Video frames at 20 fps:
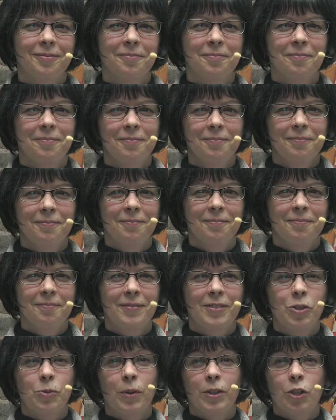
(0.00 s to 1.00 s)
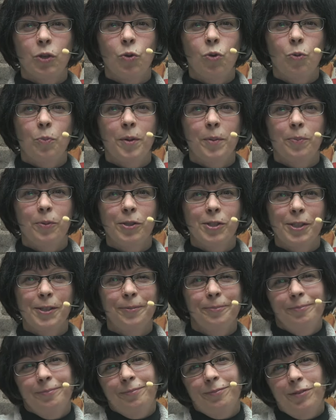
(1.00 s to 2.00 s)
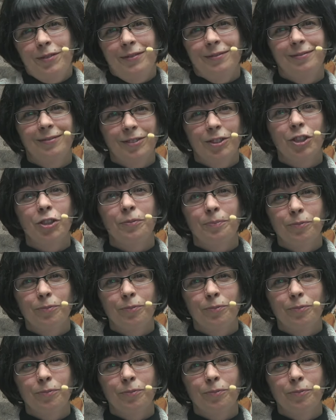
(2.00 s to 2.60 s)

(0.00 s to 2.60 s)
Mm -hmm. It's what the cool people do. So